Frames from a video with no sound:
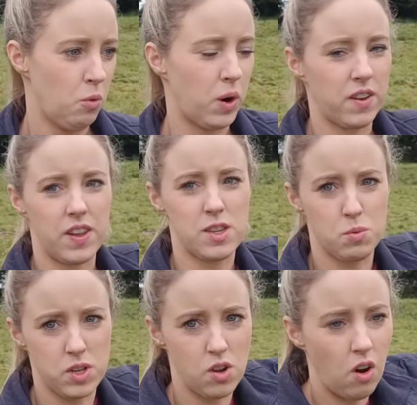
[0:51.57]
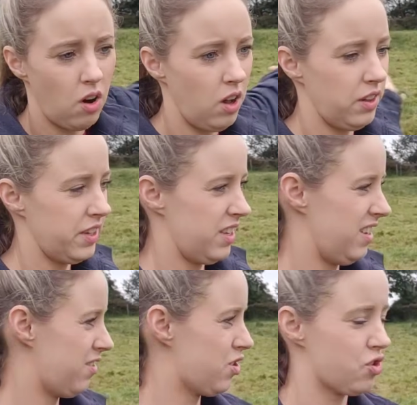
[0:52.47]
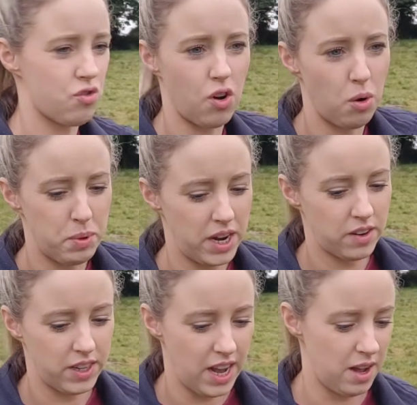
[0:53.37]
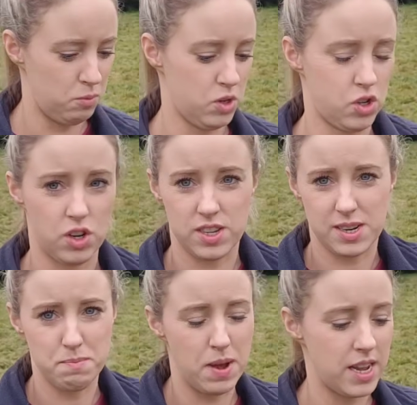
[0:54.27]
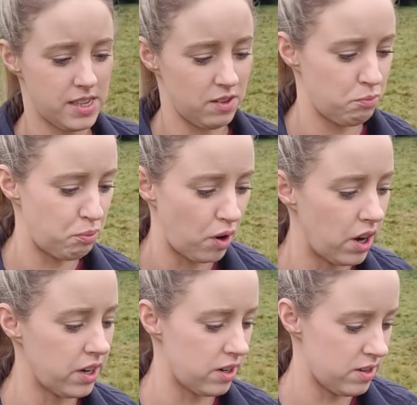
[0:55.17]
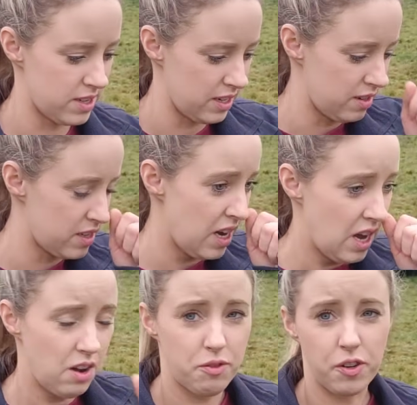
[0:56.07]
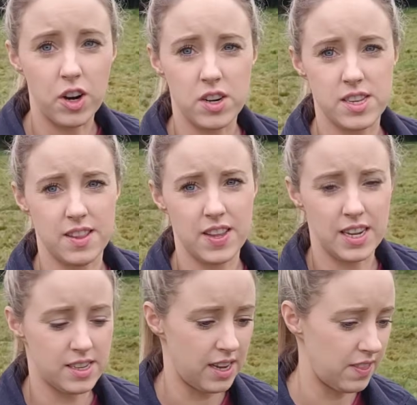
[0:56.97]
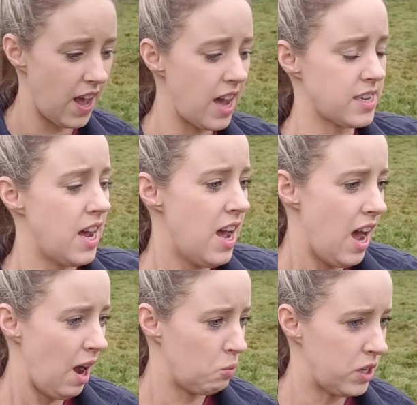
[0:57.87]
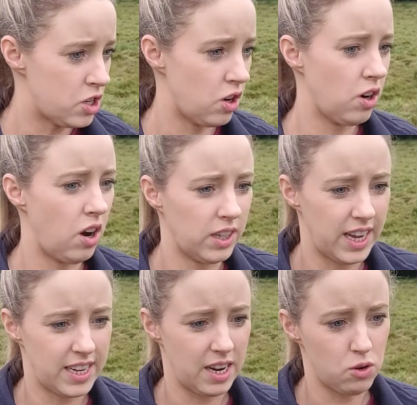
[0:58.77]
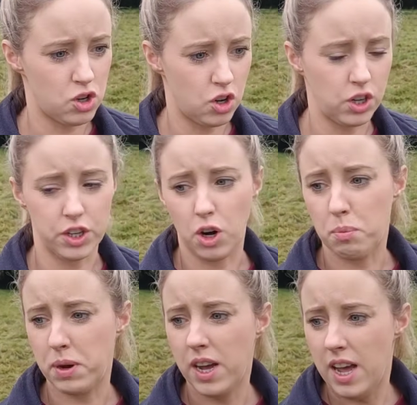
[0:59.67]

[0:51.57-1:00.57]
Where this was all the scrub area. It was just a mess of briars and furze and things like that, and we took all that out, dug it up